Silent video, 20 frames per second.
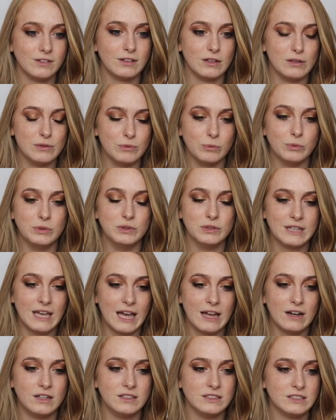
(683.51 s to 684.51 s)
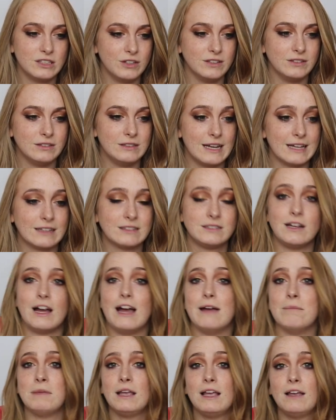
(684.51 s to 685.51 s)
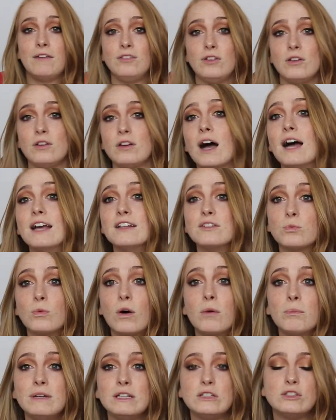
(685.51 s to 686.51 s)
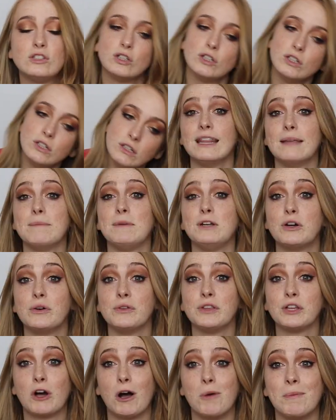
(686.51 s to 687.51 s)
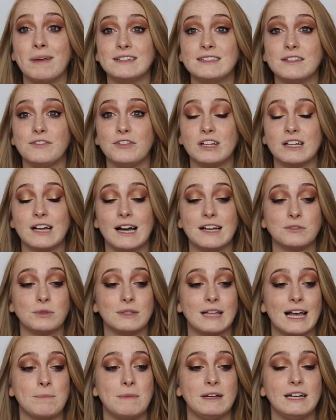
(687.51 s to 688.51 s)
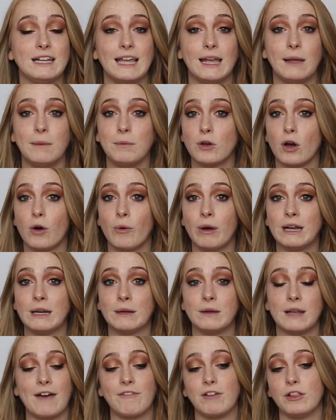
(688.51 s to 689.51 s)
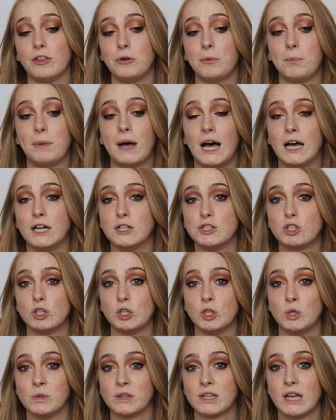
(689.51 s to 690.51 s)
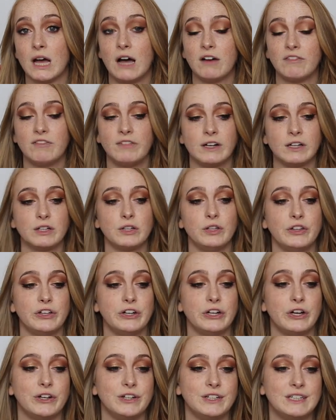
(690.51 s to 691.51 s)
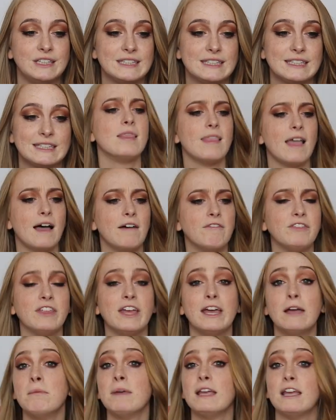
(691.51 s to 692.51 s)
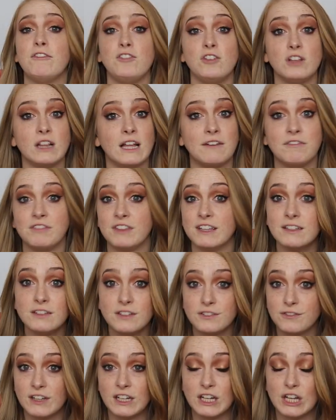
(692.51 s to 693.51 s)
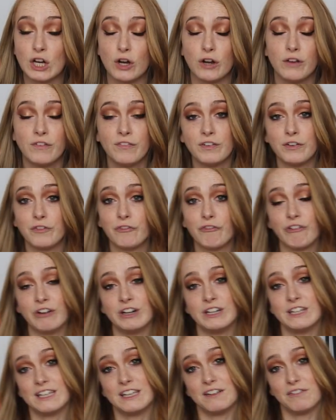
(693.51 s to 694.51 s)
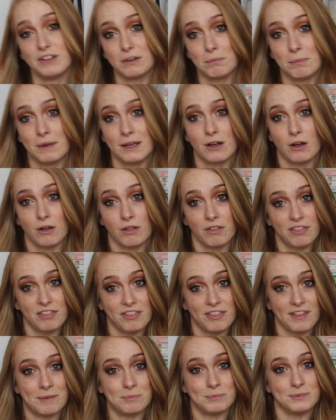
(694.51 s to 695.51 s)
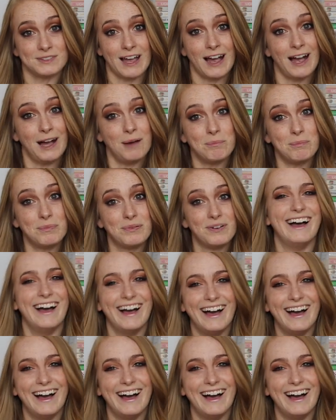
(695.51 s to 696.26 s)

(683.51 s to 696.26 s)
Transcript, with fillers: So we'll get onto those next time. If you guys want me to, let me know in the comments if you guys would like me to keep going and have a little part two with Garfunkel and Oats. Love them. If you love this video, feel free to give it a big old thumbs up.